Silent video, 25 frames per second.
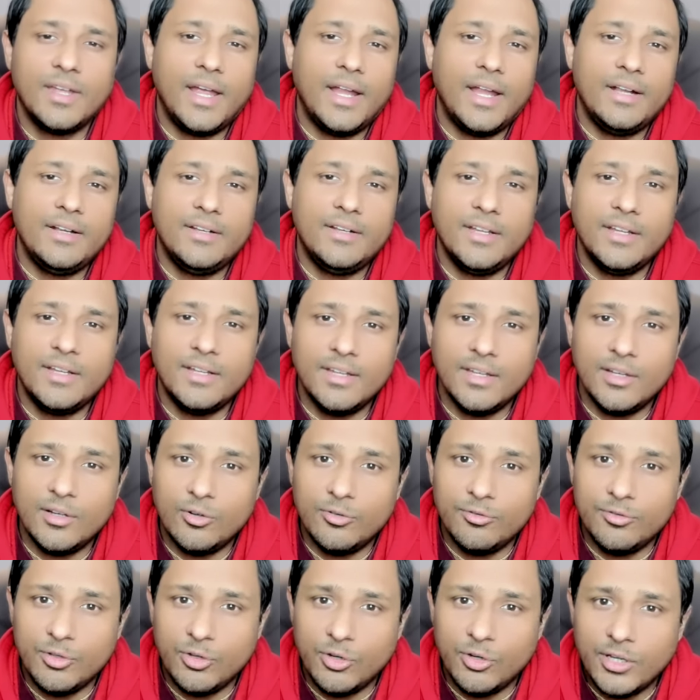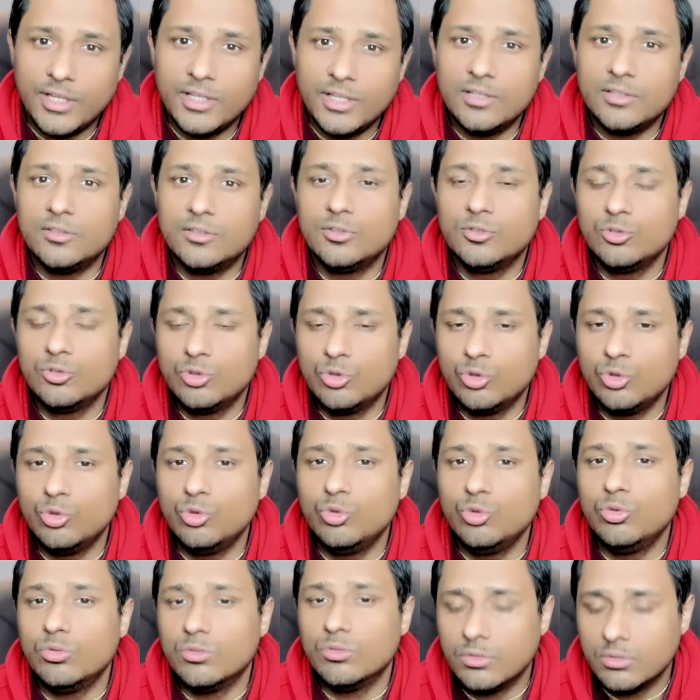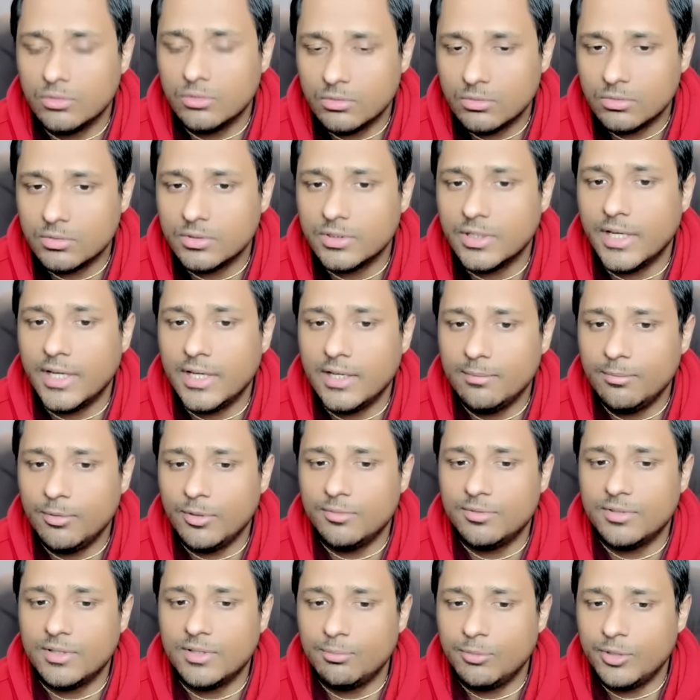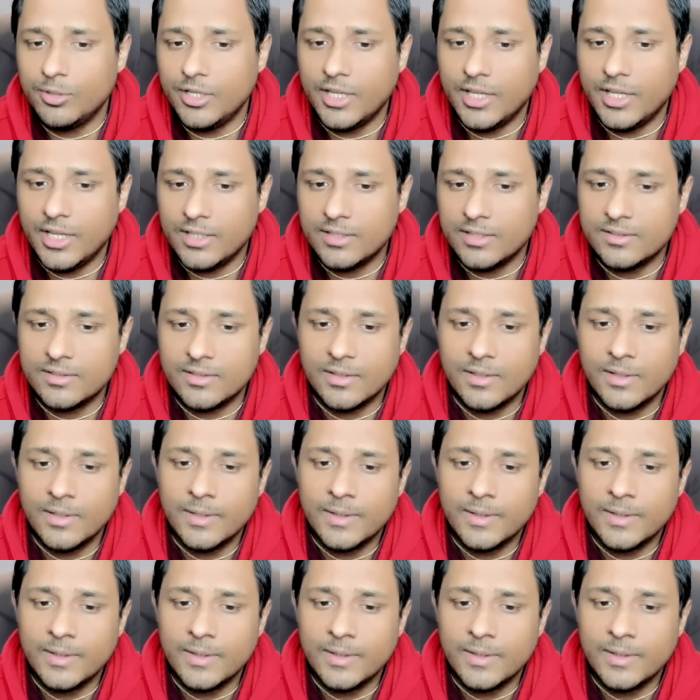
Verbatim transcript: and take care of your health through the help of somebody else.